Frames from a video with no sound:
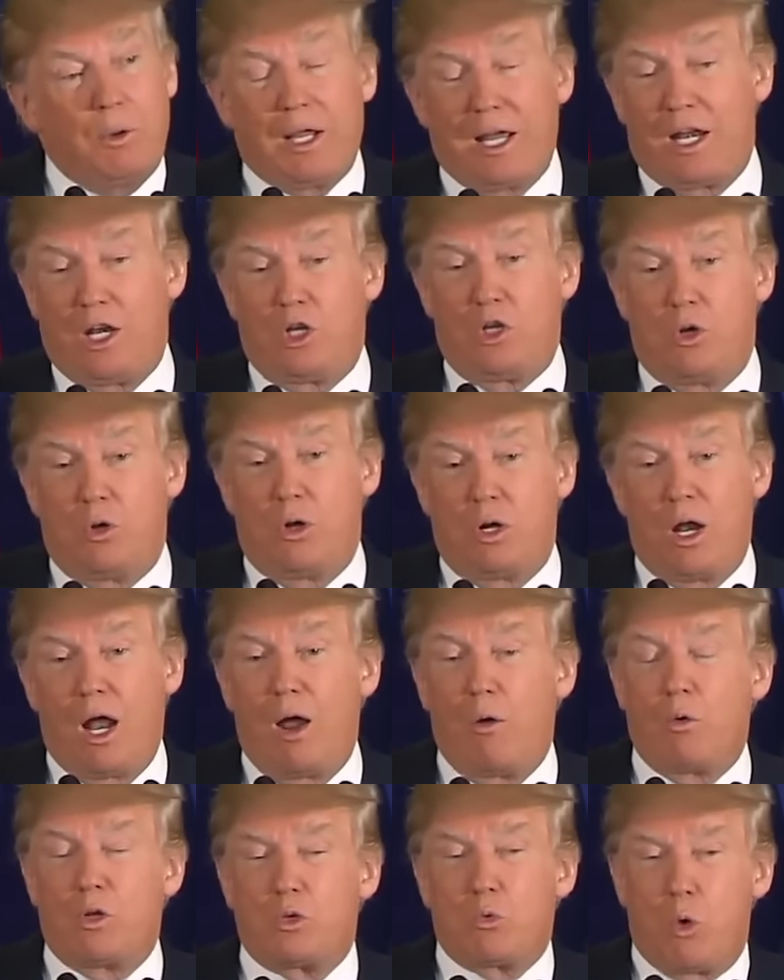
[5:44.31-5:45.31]
we got to do it.
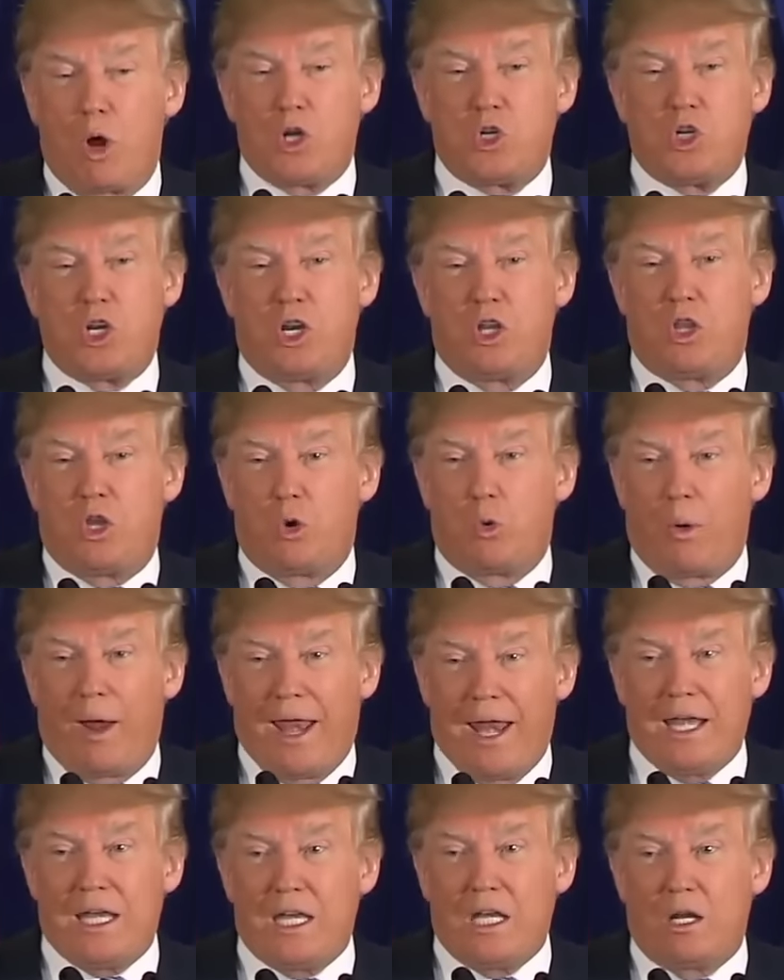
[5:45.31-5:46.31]
I was watching the
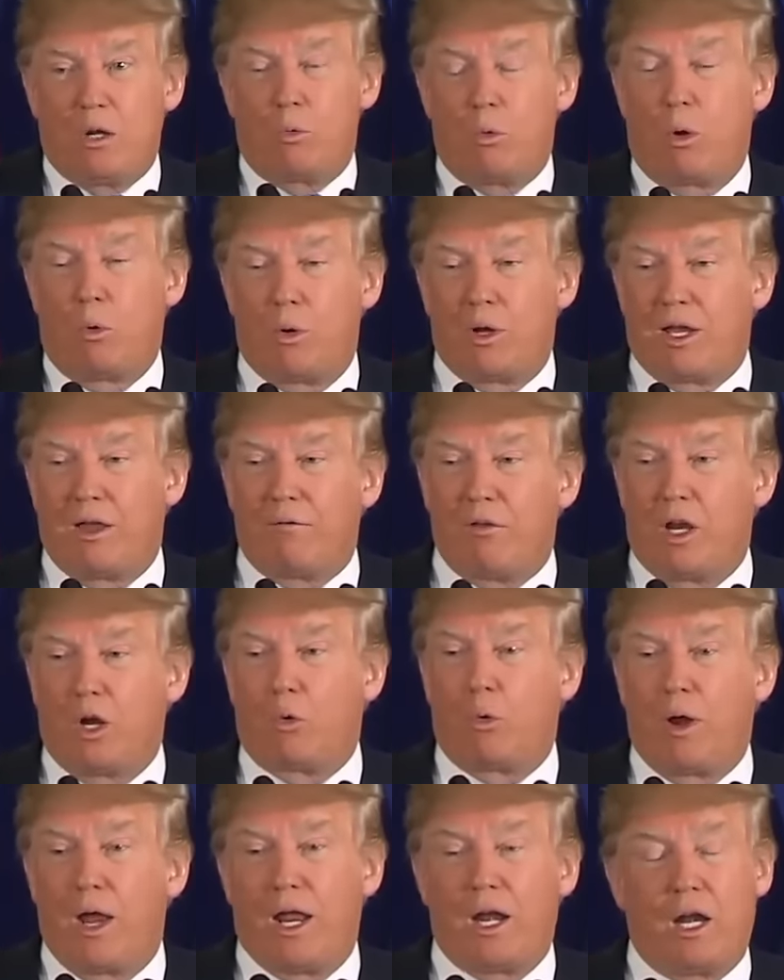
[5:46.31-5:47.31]
Iran deal where we're
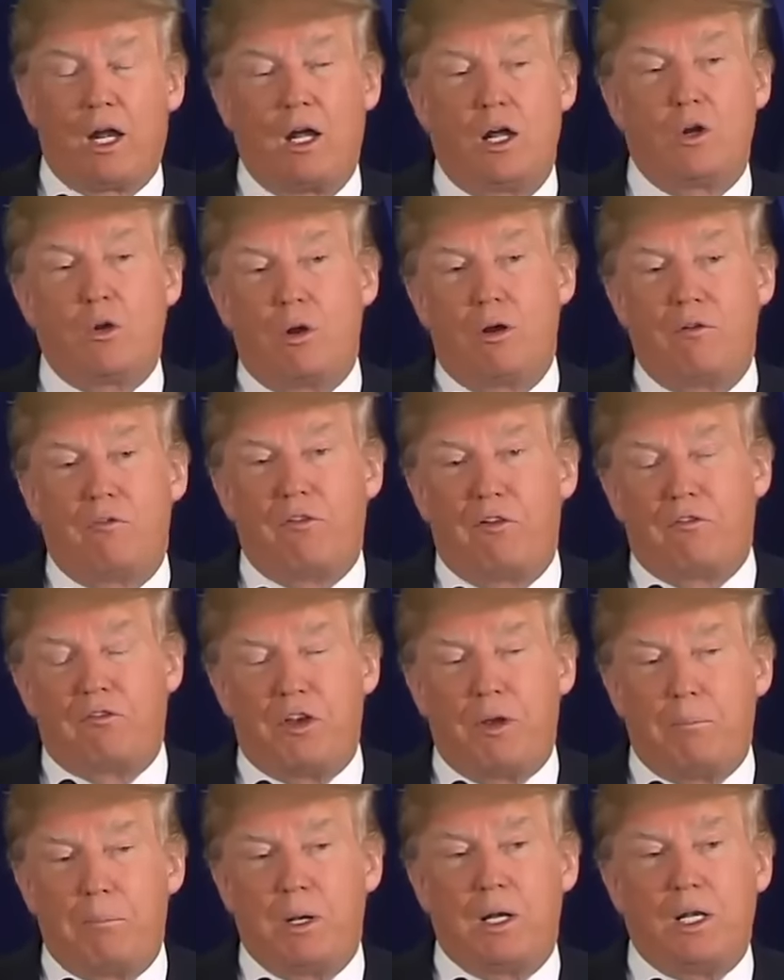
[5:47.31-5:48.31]
giving Iran
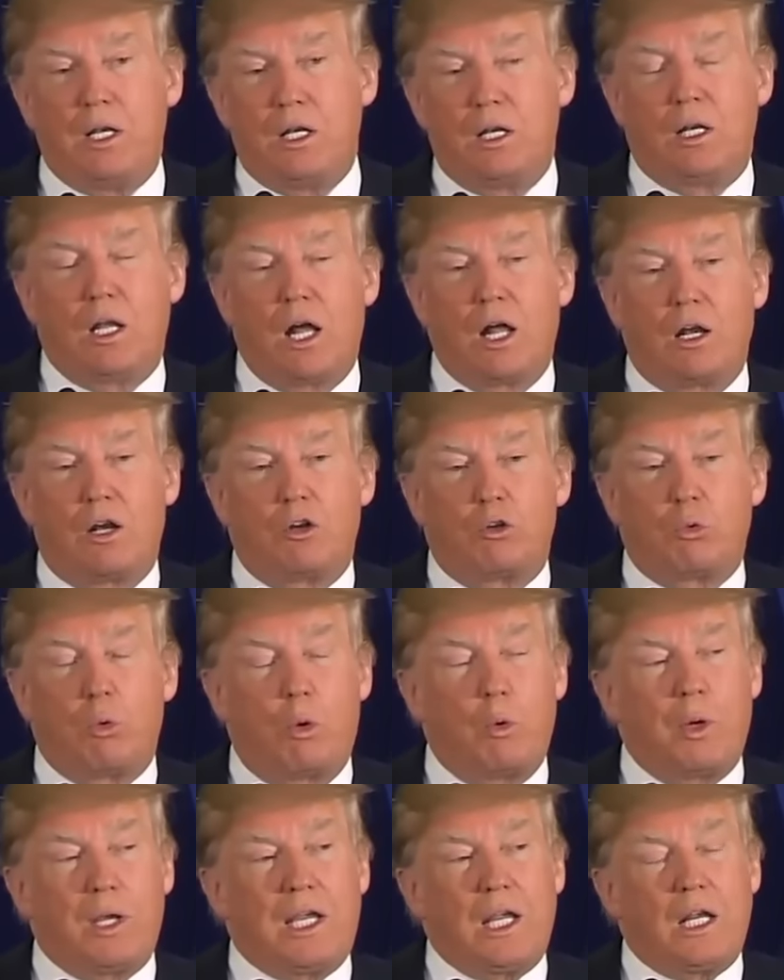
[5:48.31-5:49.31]
$150 billion,
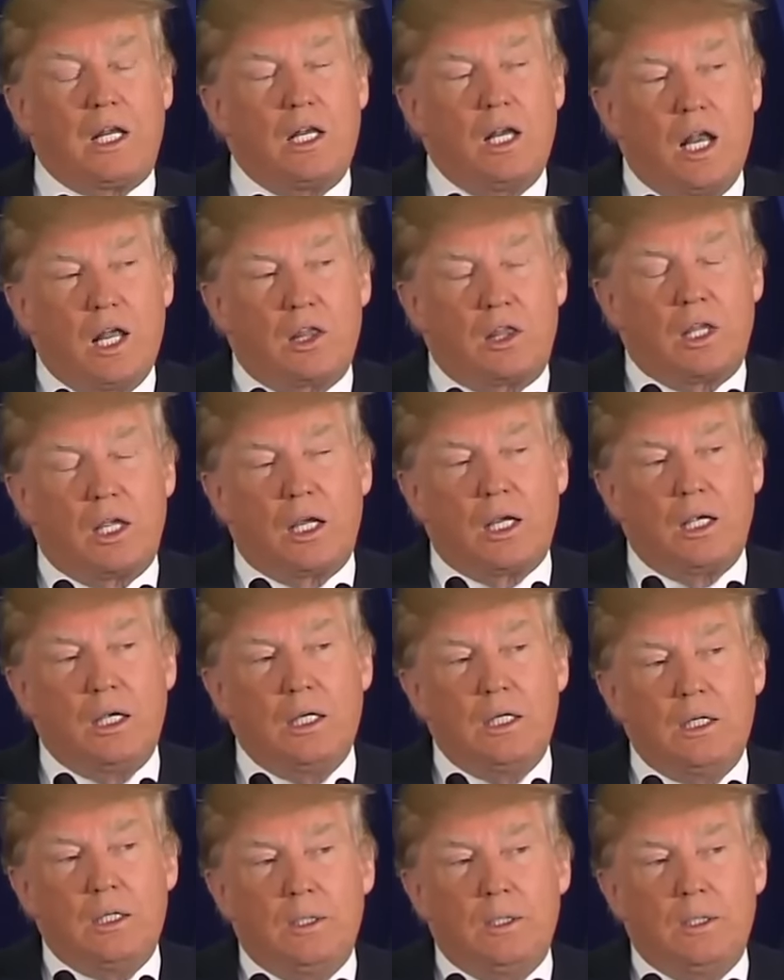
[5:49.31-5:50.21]
where we get nothing,